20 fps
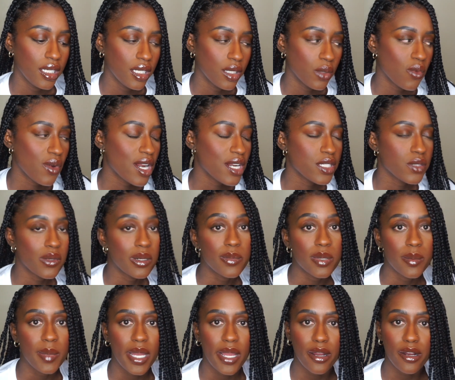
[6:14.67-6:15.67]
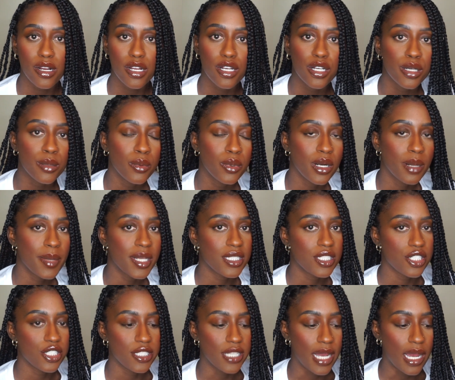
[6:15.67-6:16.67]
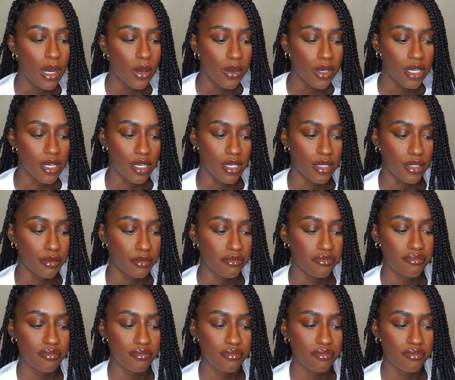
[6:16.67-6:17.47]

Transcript: when I just want to put my hair up, when I'm about to shower,